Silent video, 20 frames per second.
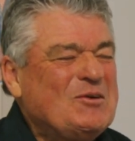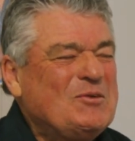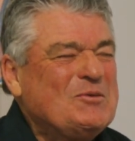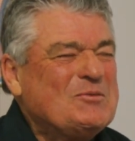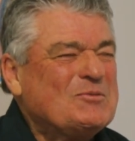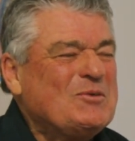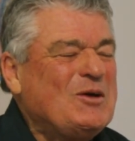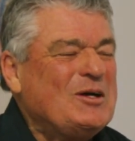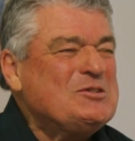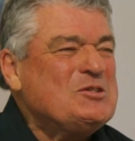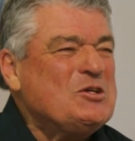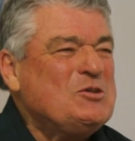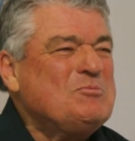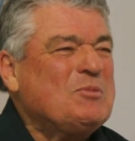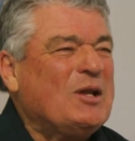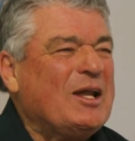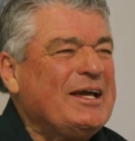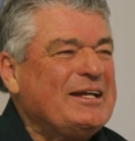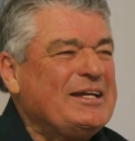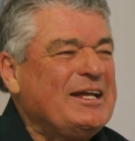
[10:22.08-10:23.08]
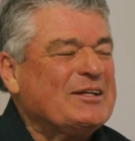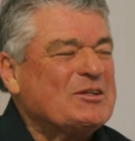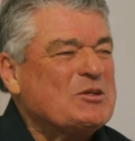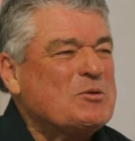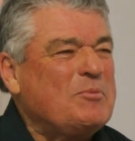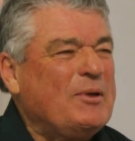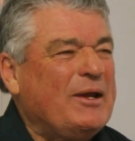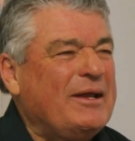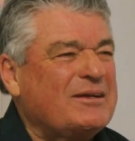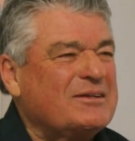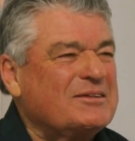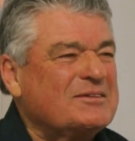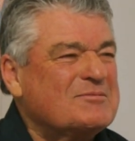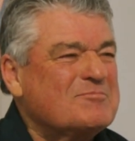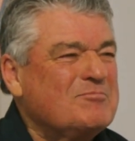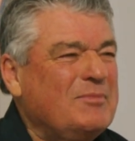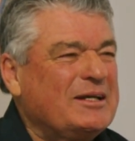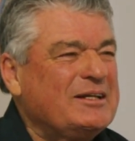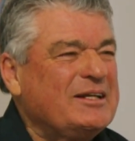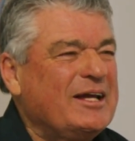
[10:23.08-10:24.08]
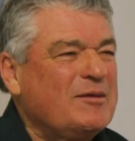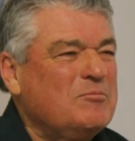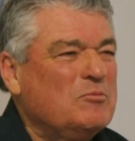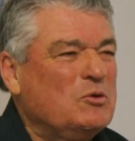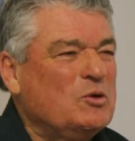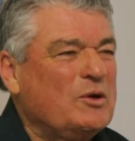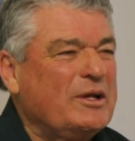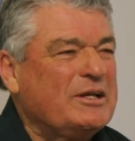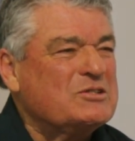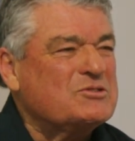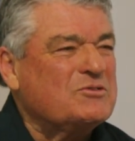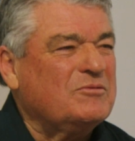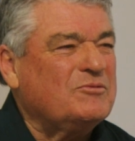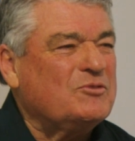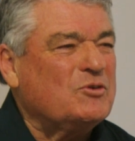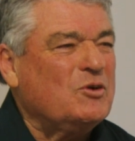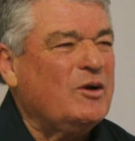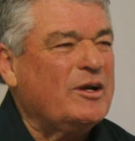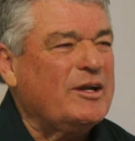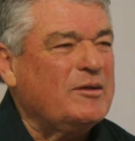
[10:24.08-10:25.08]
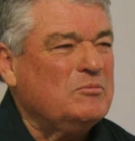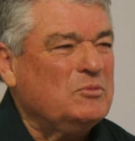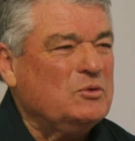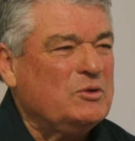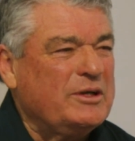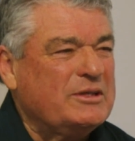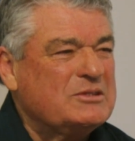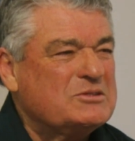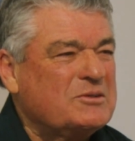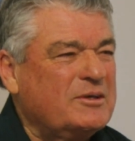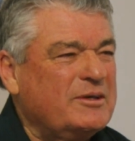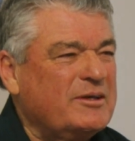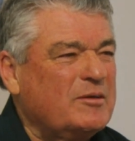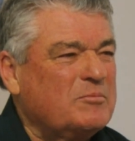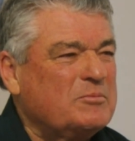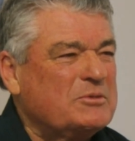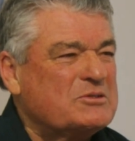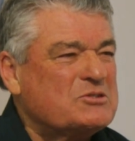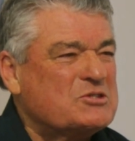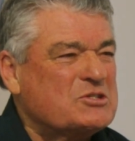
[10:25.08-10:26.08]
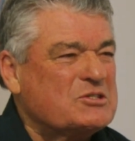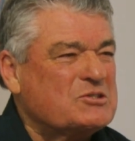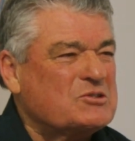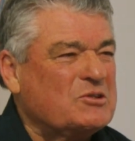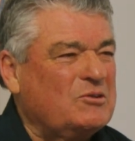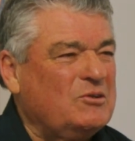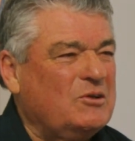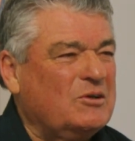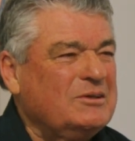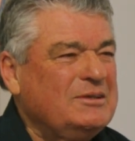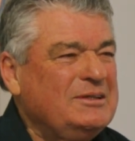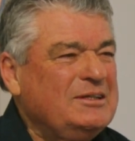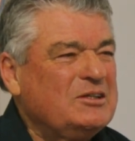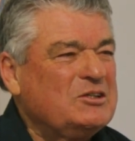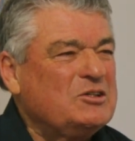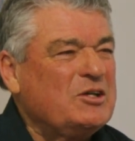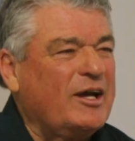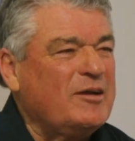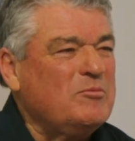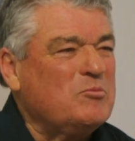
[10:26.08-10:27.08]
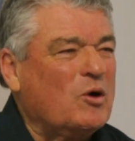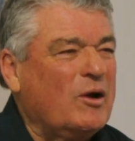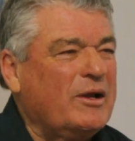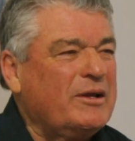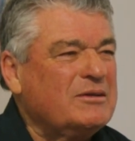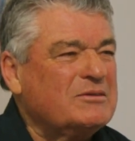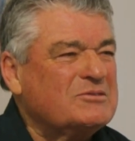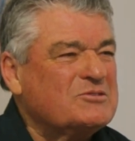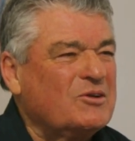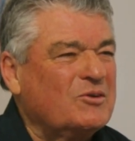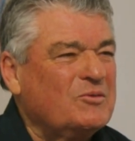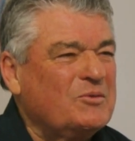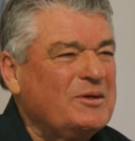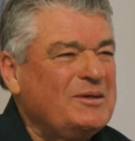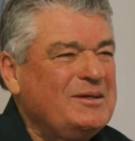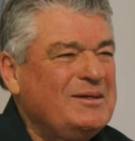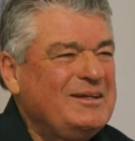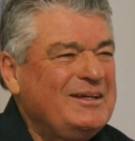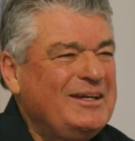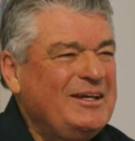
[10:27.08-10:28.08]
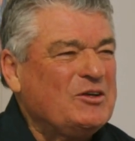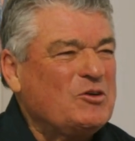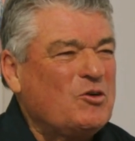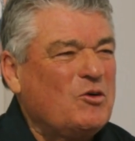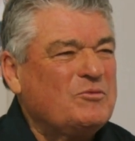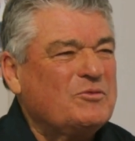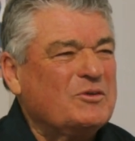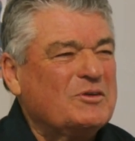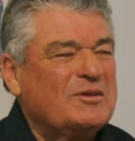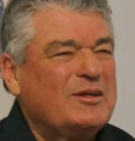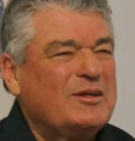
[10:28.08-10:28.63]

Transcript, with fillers: Trust I, me. I do play down the pattern Monday mornings and Friday mornings. Get up at six o'clock, daybreak. So we hit yeah. off